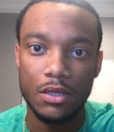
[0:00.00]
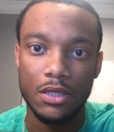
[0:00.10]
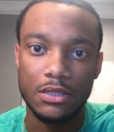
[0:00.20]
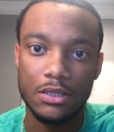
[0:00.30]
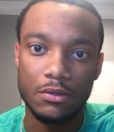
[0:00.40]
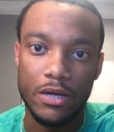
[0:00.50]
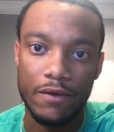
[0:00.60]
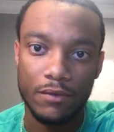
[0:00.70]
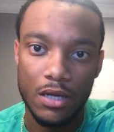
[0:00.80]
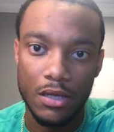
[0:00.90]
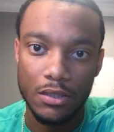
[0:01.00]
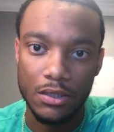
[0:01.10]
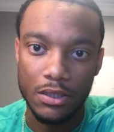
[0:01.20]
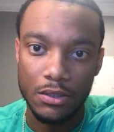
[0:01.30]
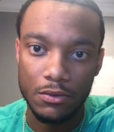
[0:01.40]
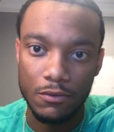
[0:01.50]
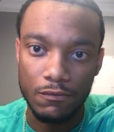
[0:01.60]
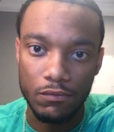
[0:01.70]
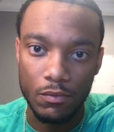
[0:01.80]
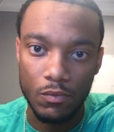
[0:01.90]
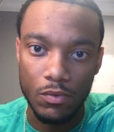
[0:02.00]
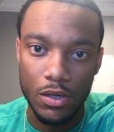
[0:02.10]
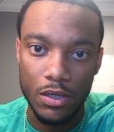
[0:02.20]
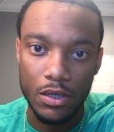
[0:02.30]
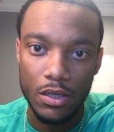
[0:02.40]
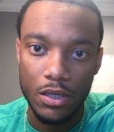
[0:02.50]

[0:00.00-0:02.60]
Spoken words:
and still haven't gotten a deal from one.